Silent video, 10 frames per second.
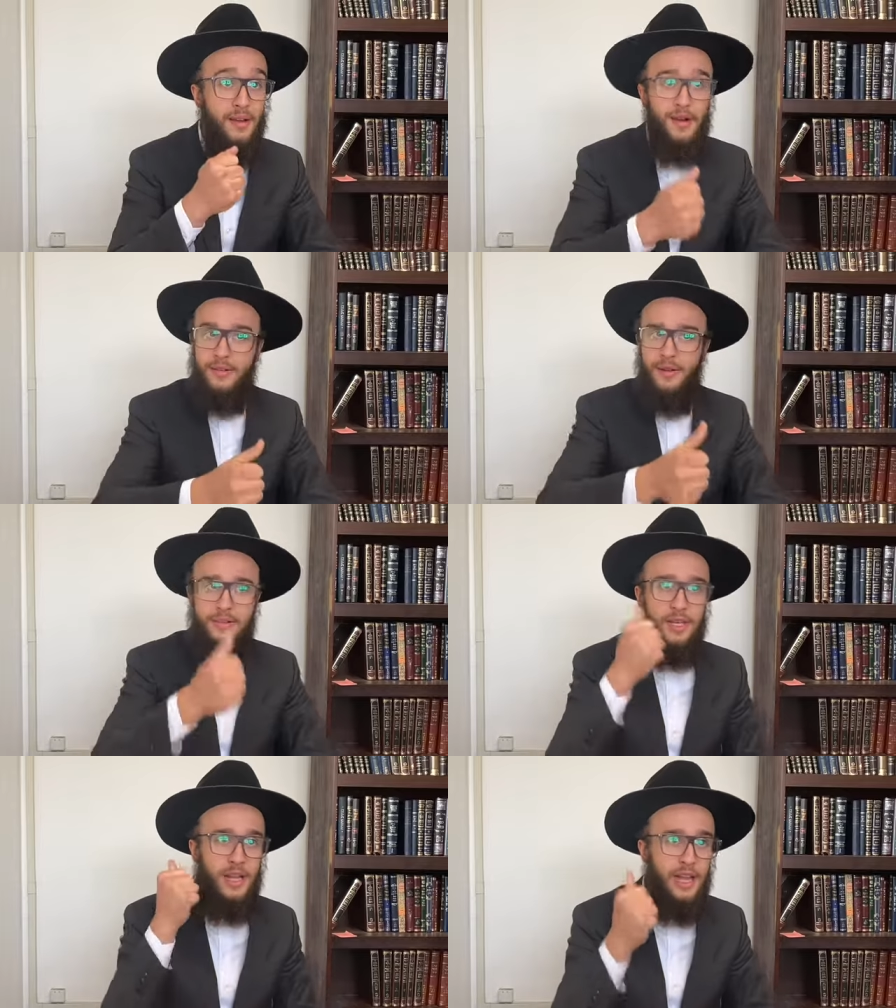on
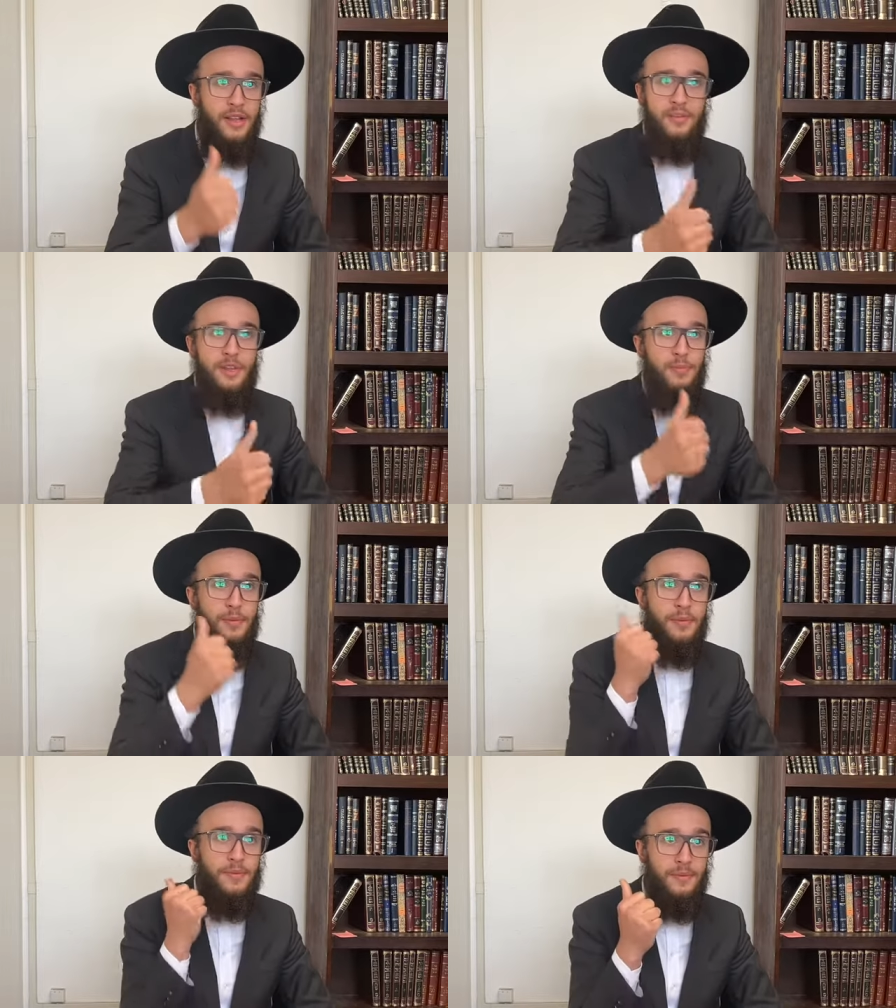Rosh Hashanah and Yom
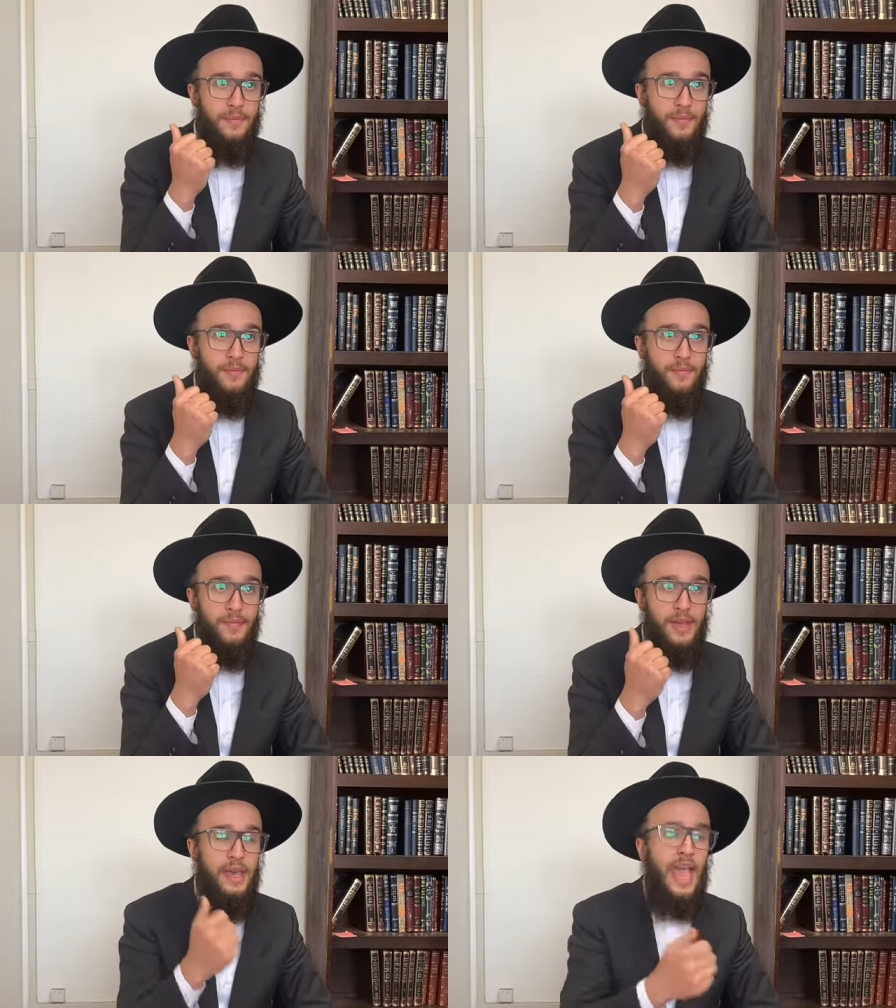Kippur.
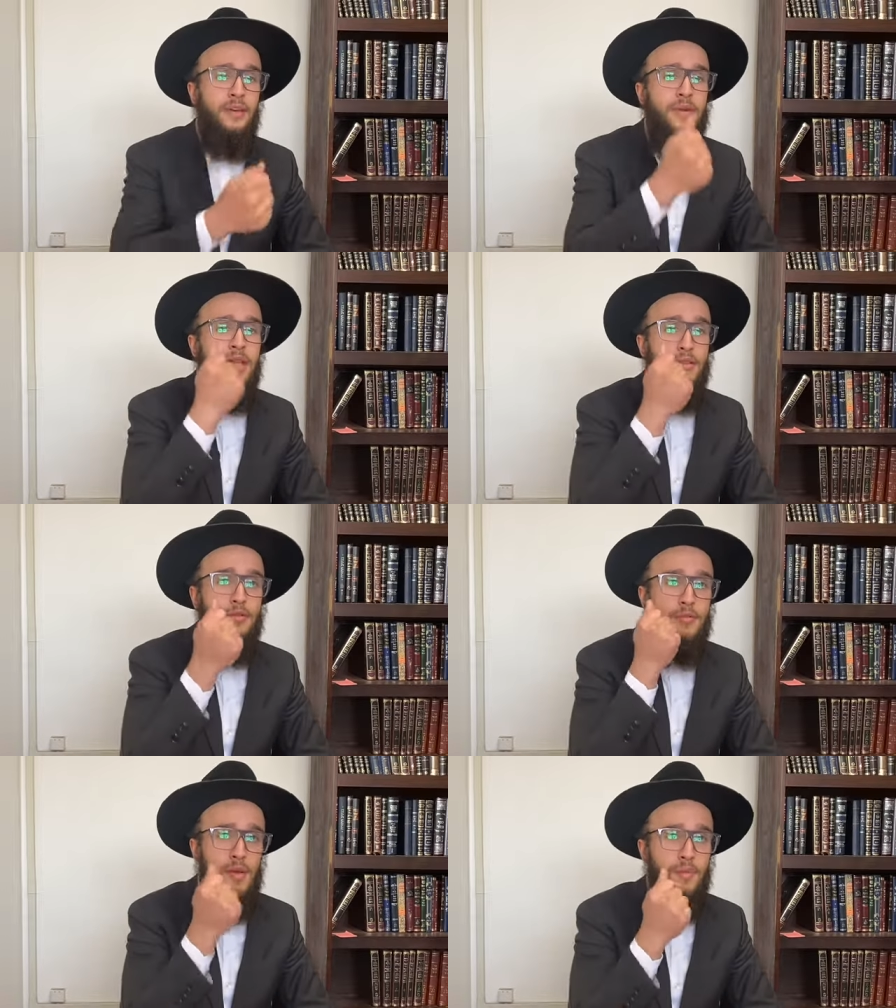And we need to
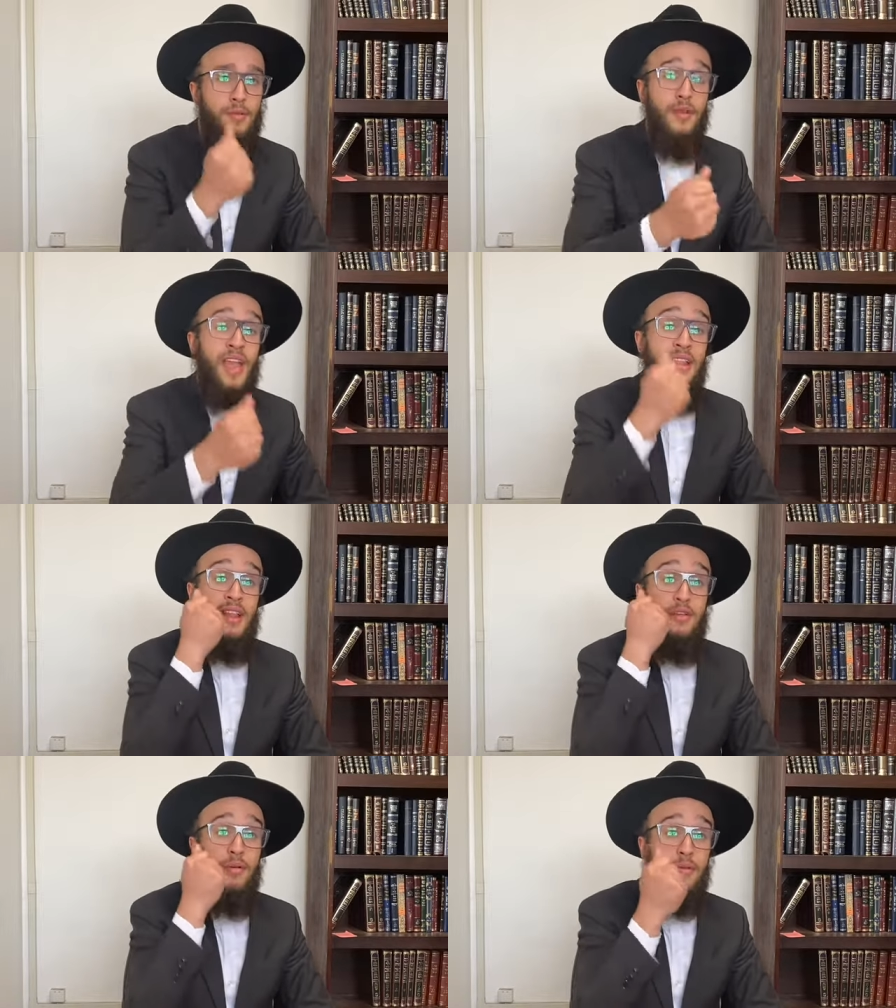remember, to, and that
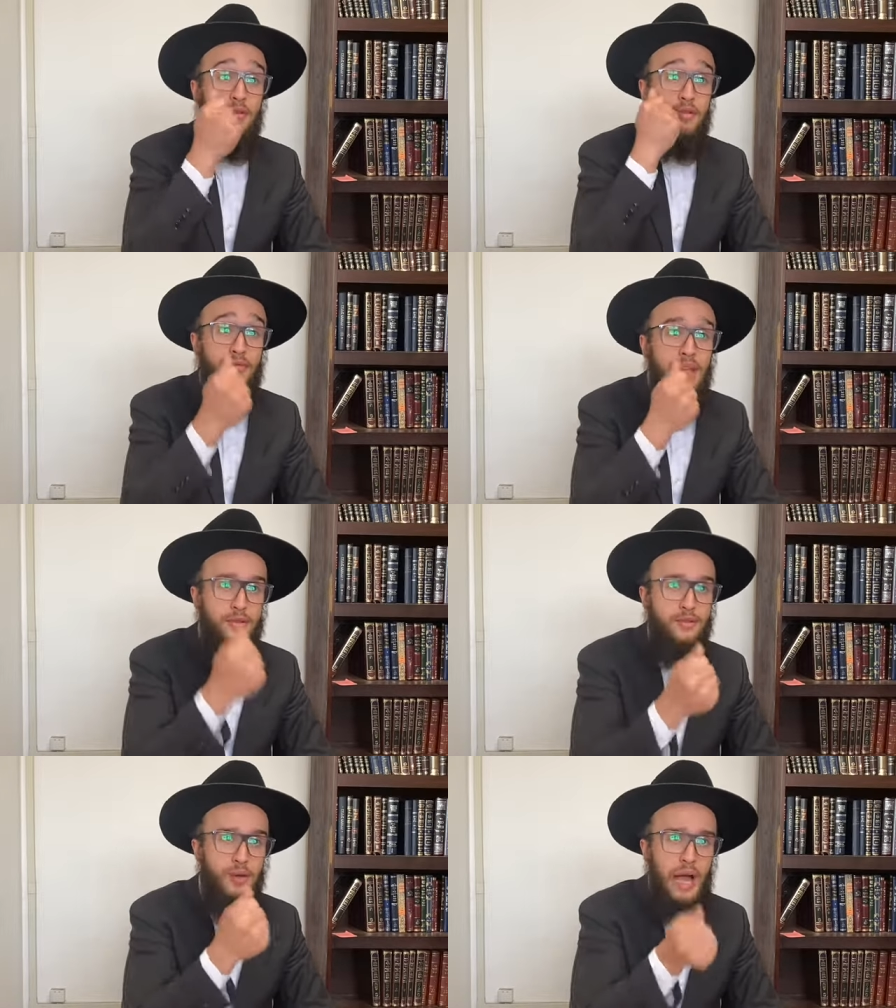in order to
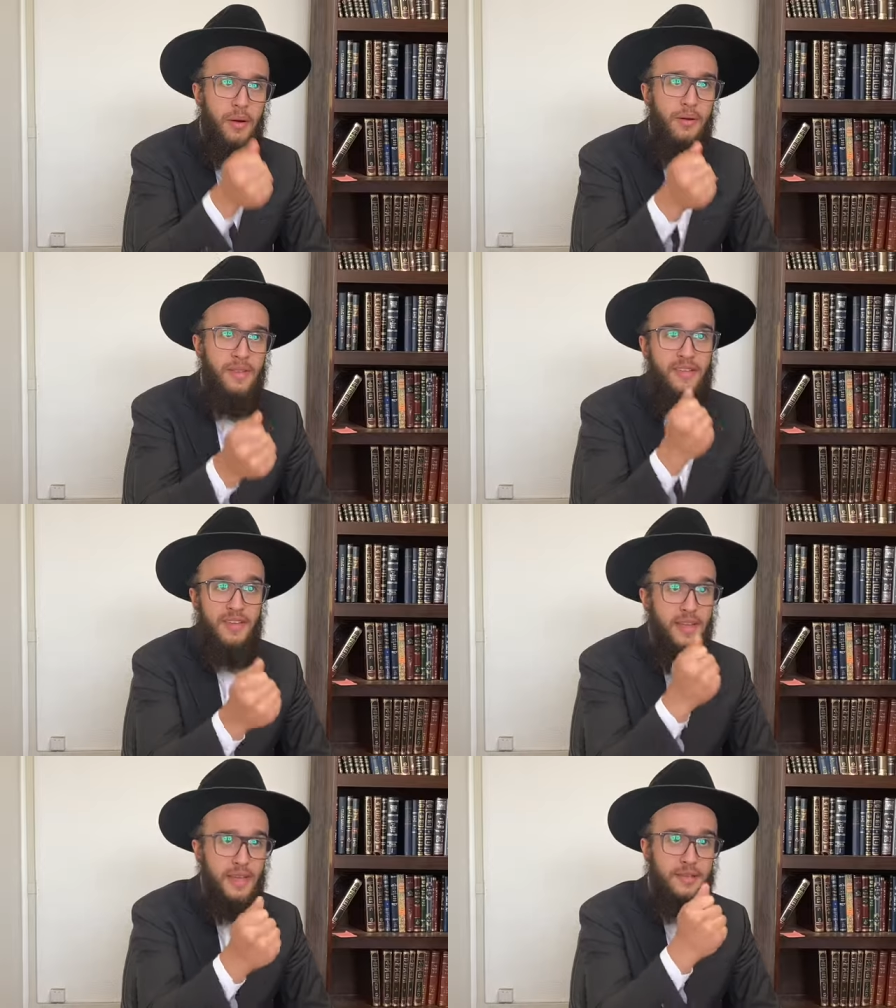reach to our
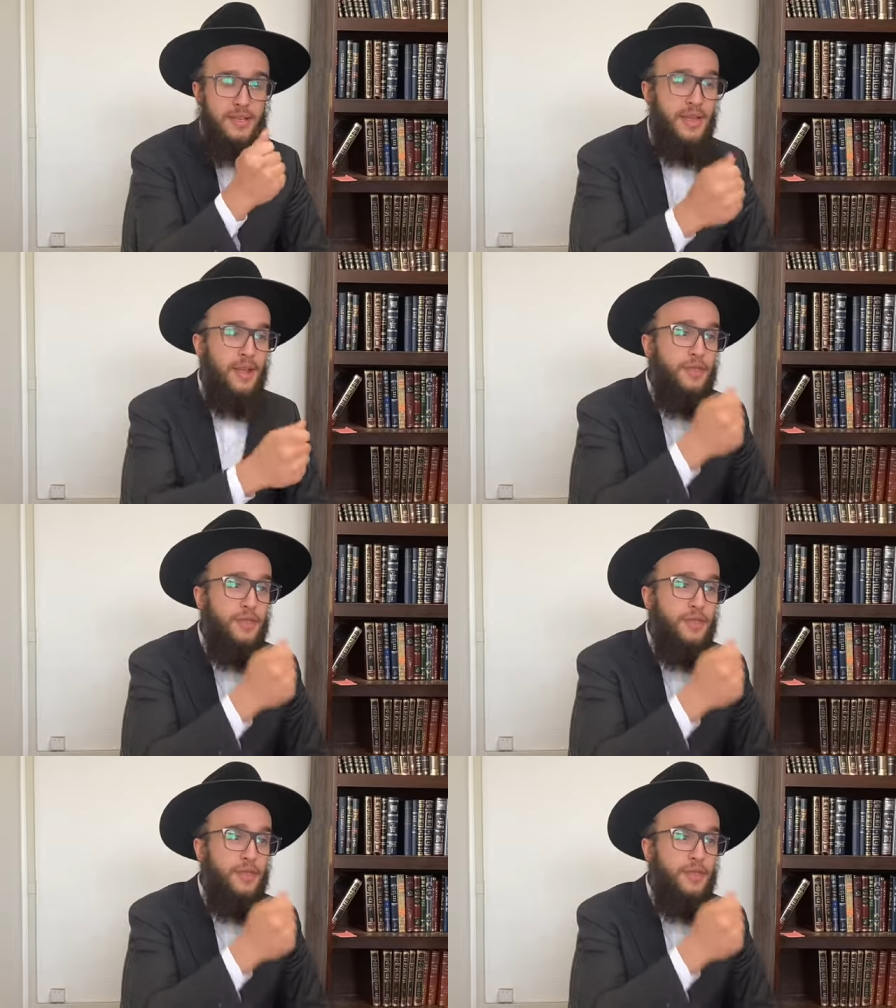destination,